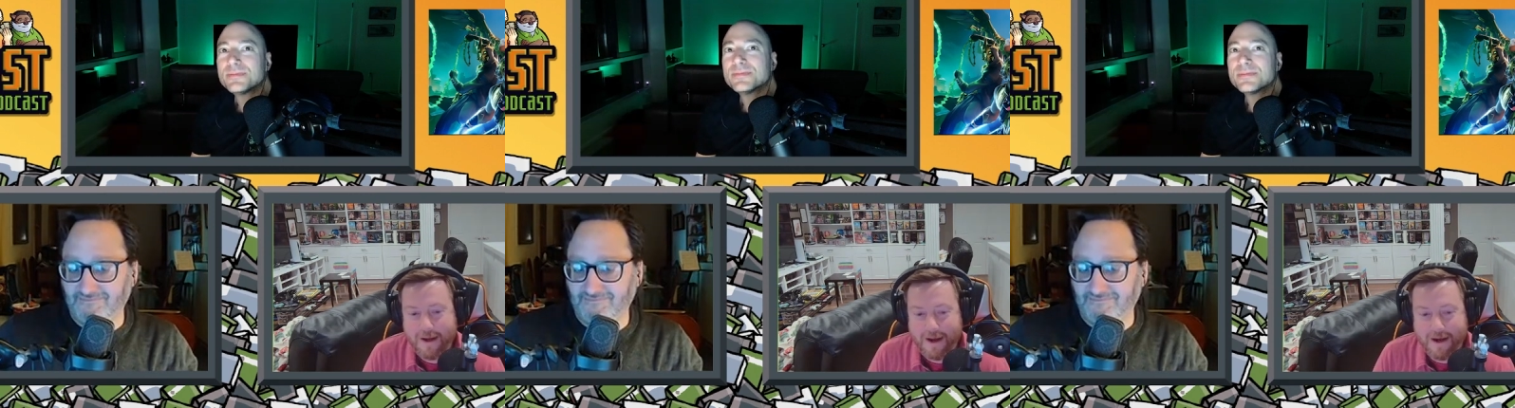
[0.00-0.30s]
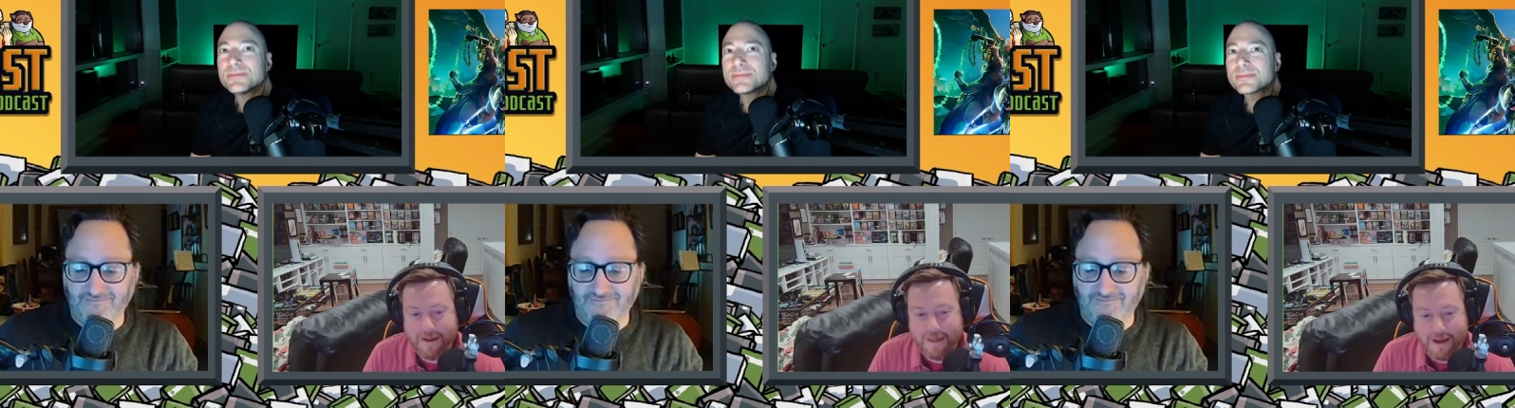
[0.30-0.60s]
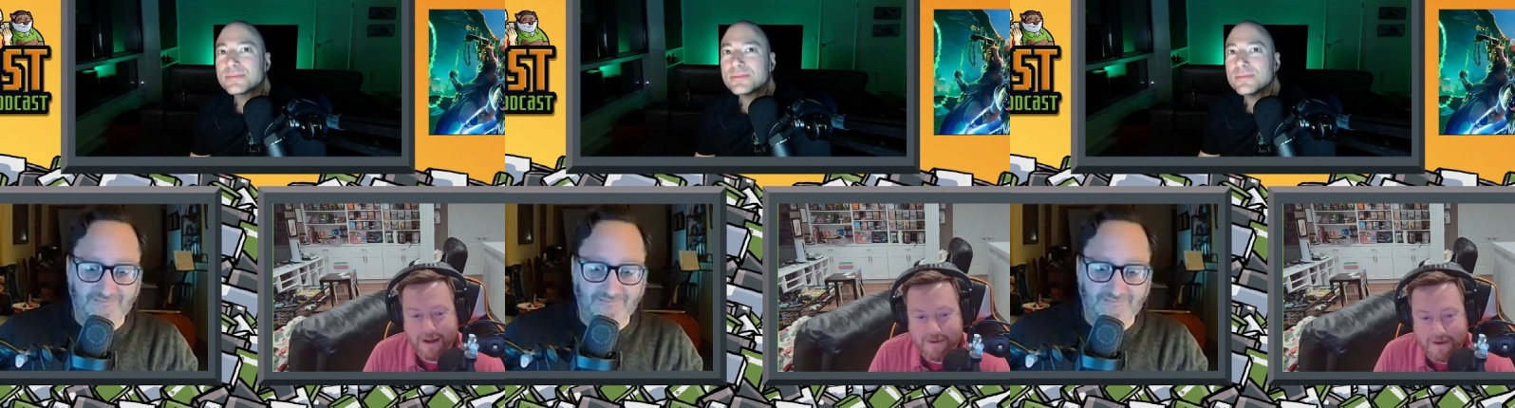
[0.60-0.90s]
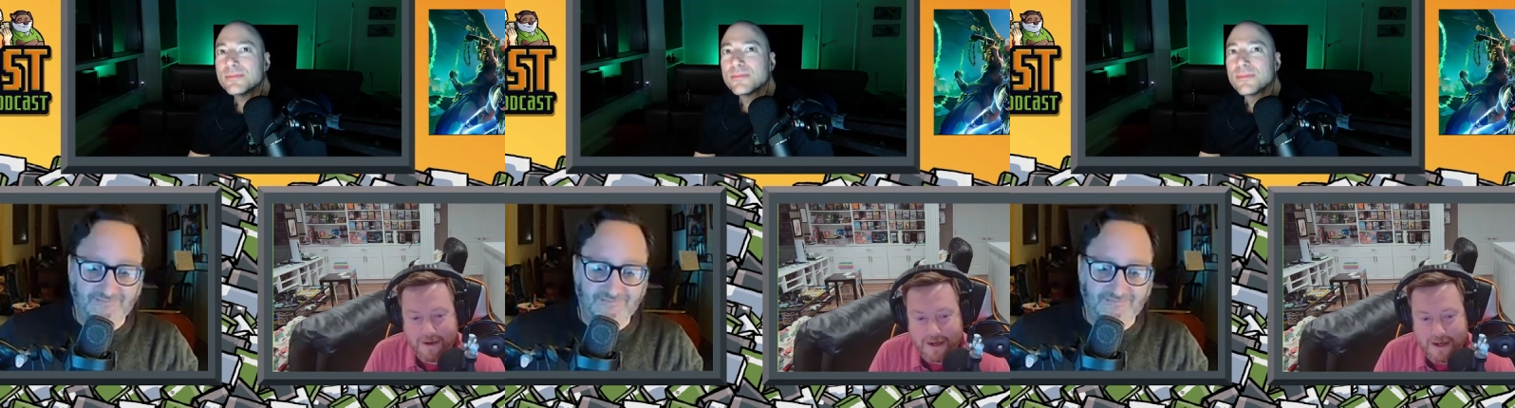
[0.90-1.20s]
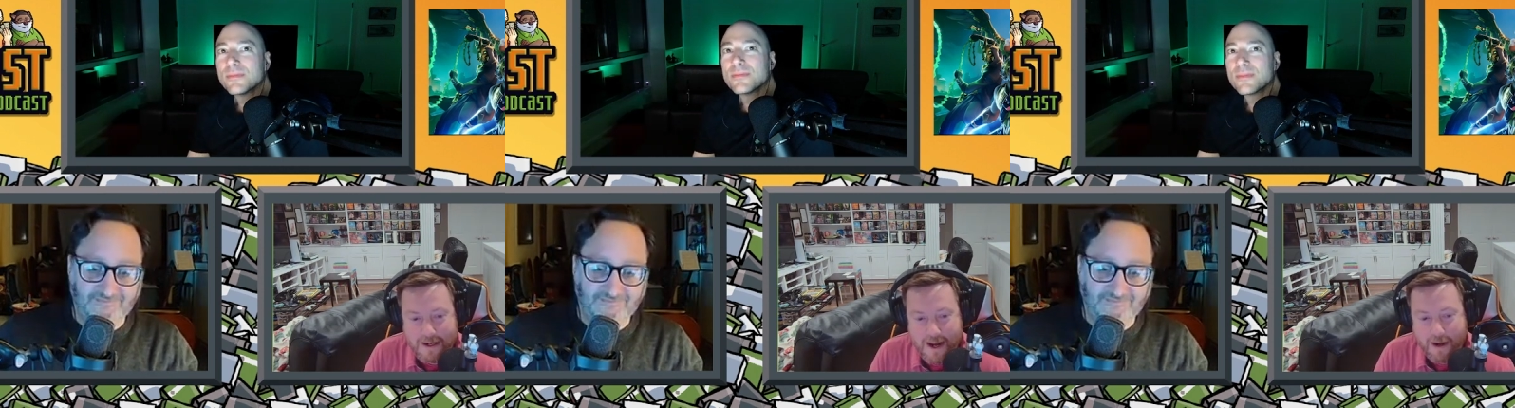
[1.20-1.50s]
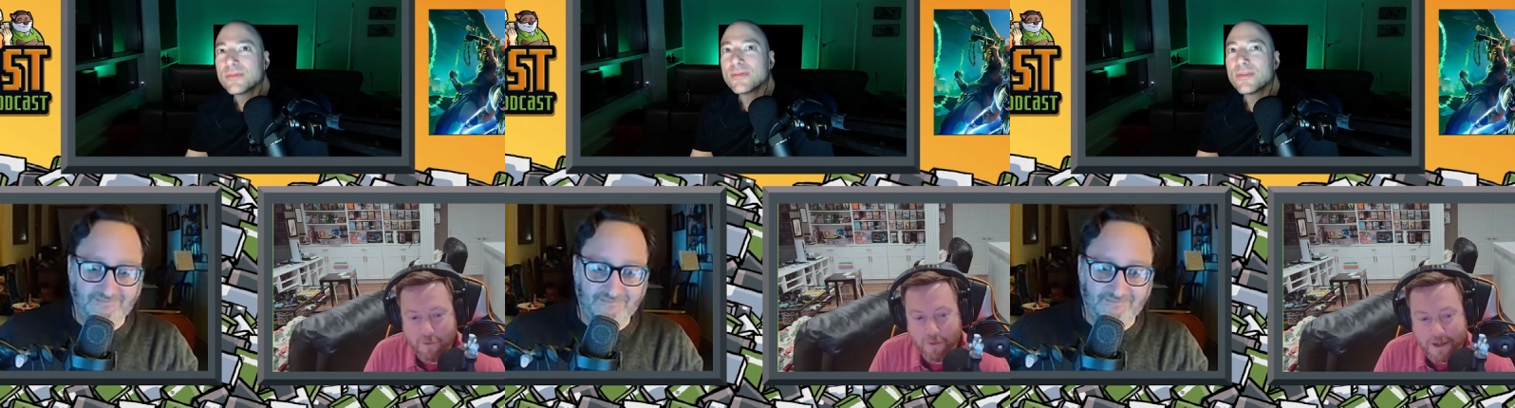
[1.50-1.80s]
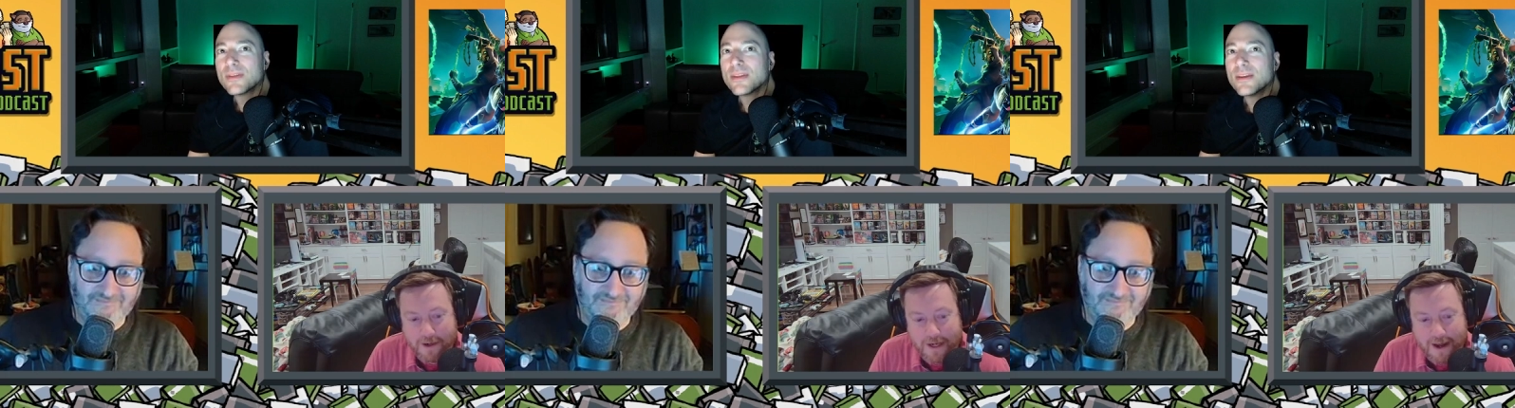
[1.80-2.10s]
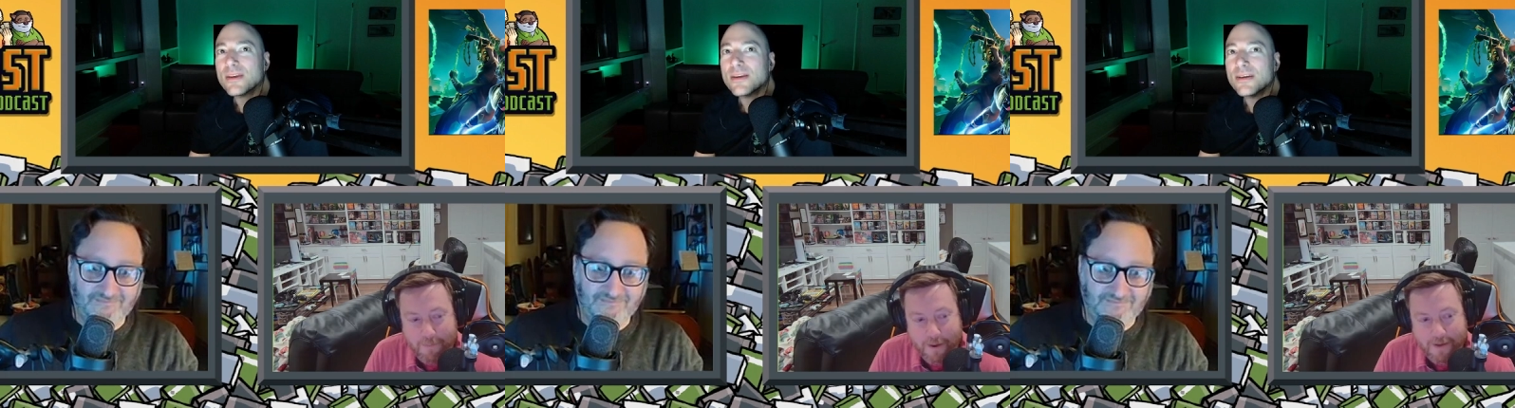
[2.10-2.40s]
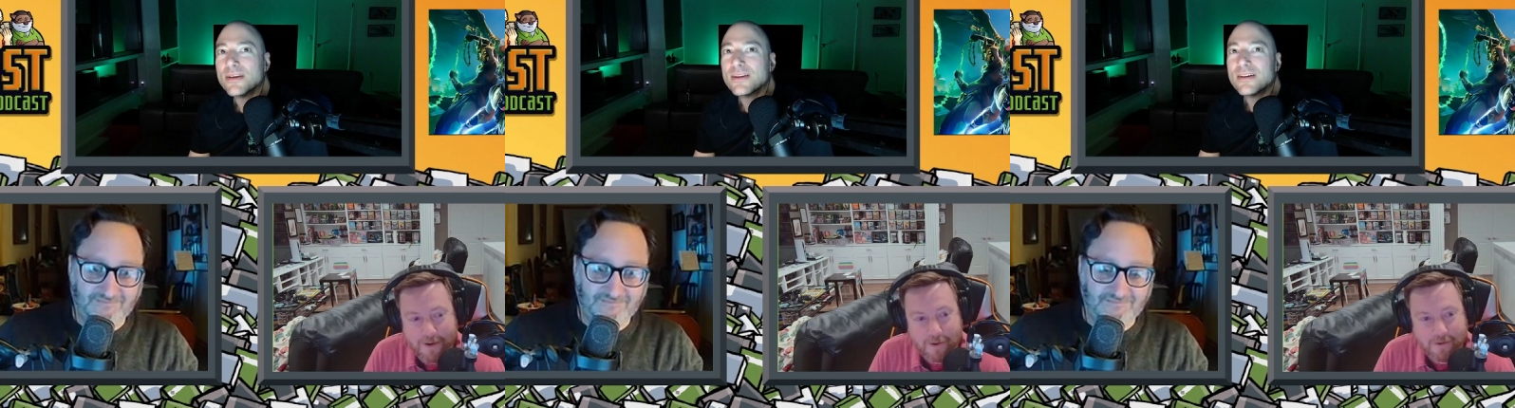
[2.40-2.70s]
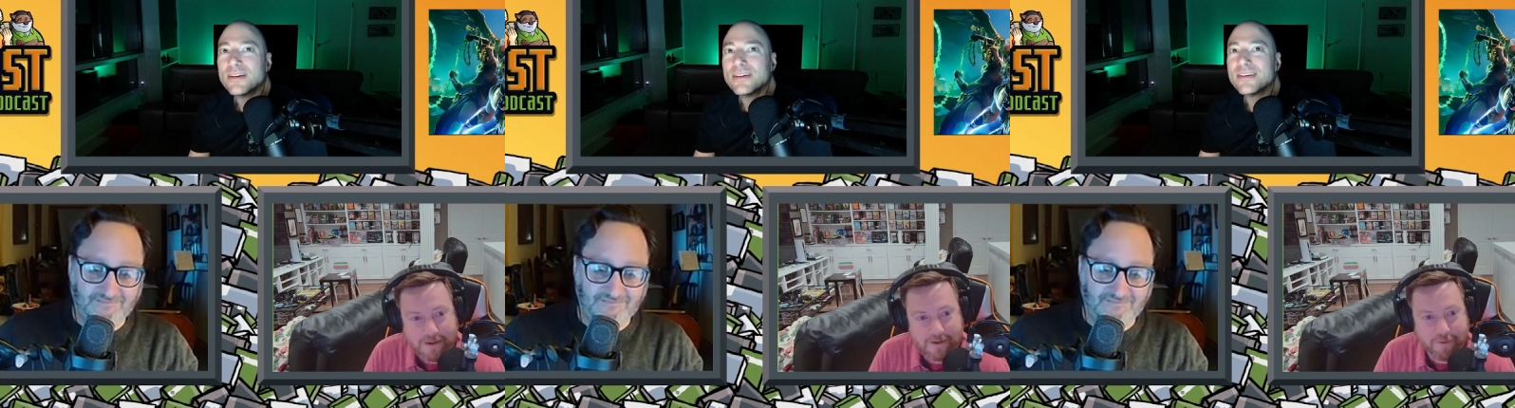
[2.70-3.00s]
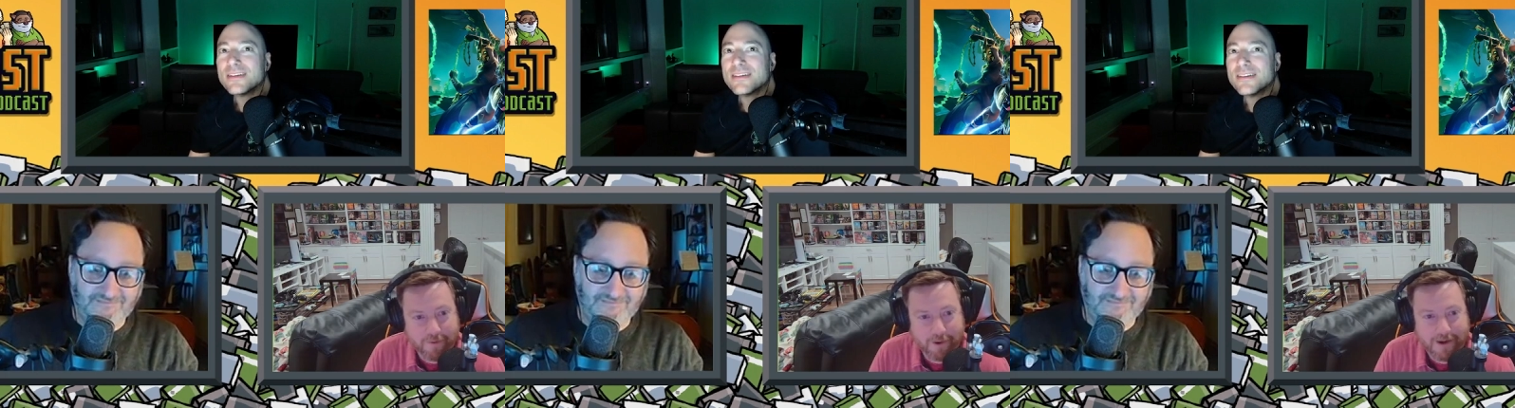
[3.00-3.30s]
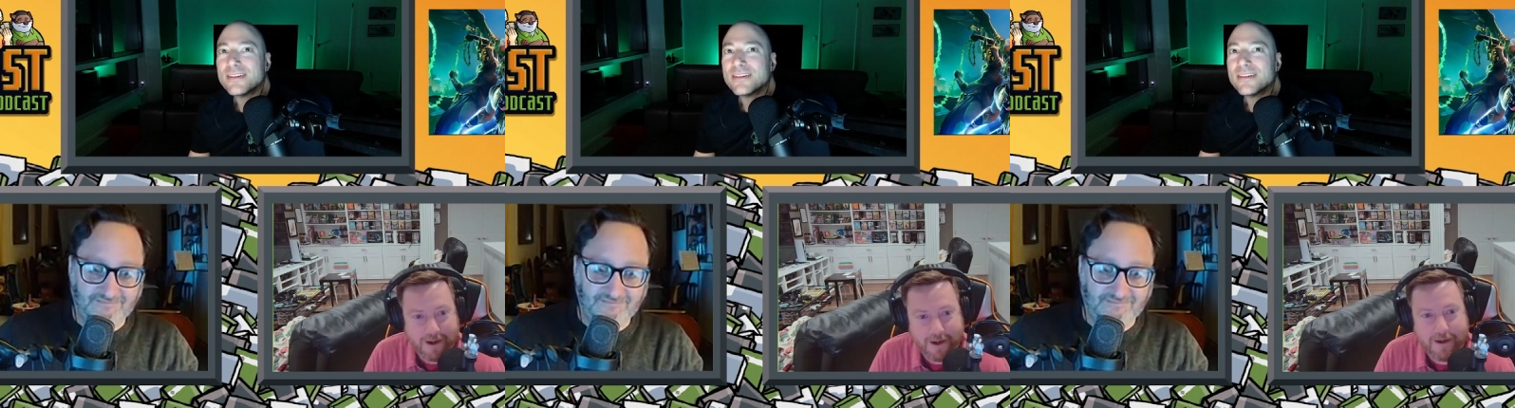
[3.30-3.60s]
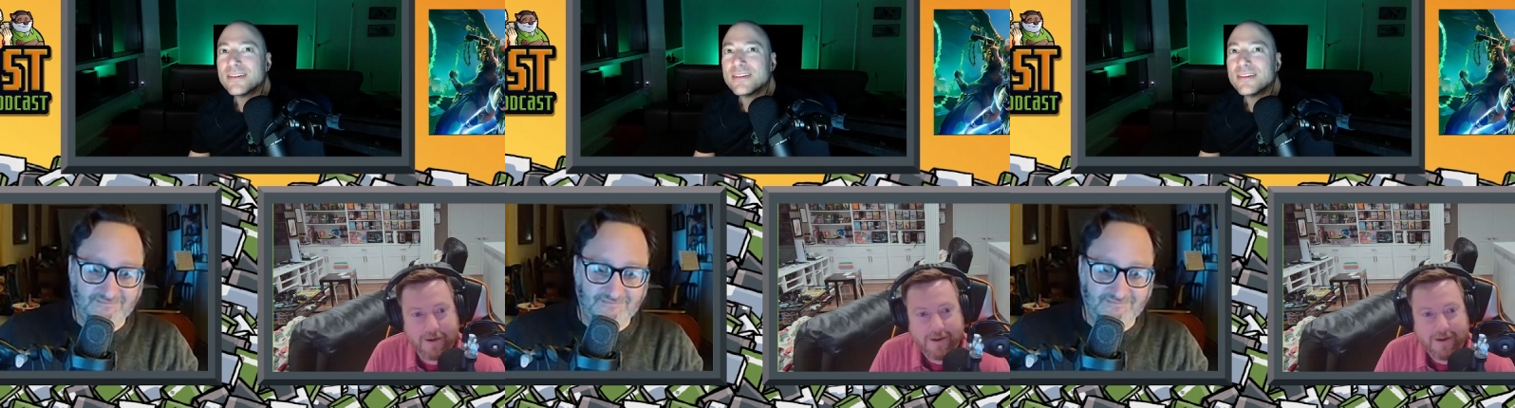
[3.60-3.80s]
Speaker 1: And then not only could he not play the new season of Fortnite,